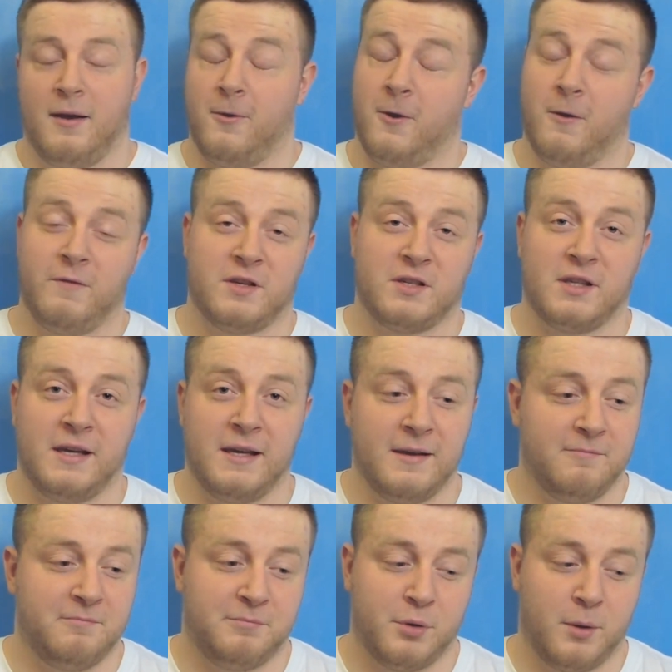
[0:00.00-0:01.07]
Obviously,
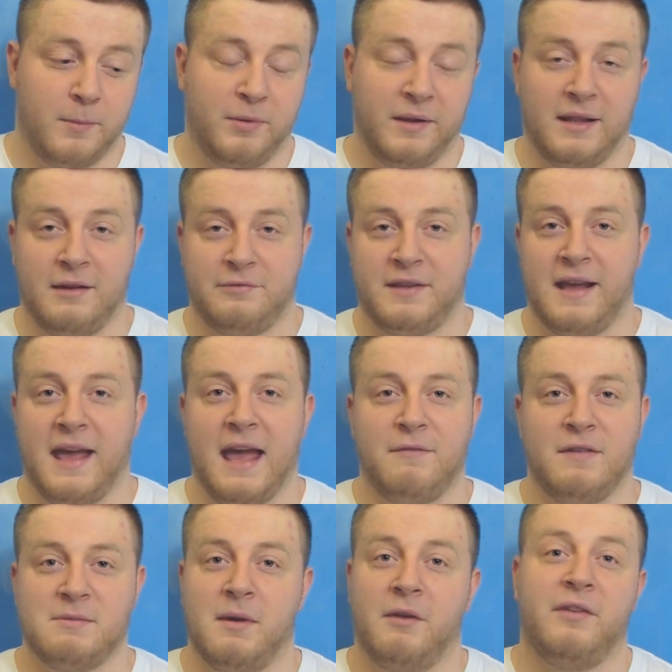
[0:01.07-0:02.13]
probably lifting
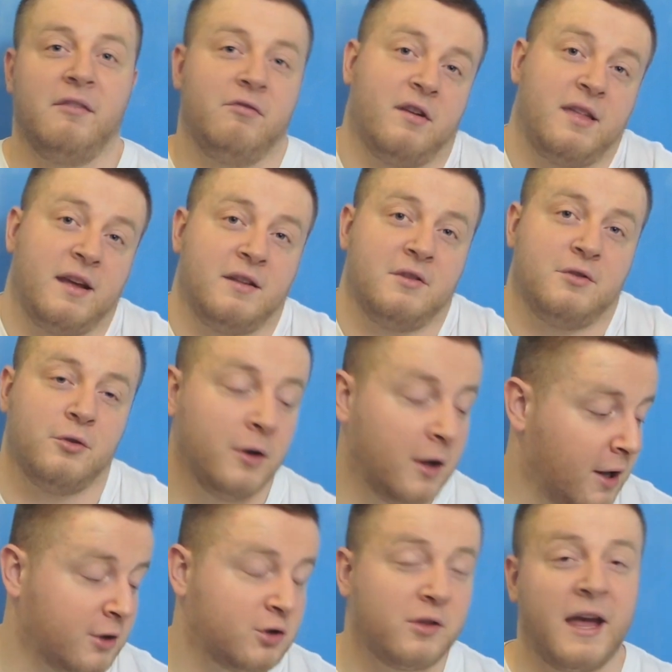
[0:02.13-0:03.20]
heavy is my favourite thing to do.
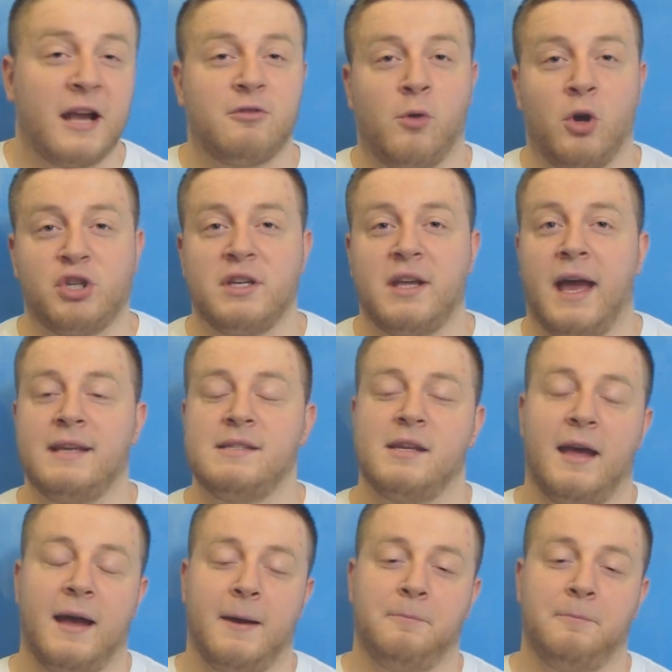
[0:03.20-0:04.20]
So thanks for watching, guys.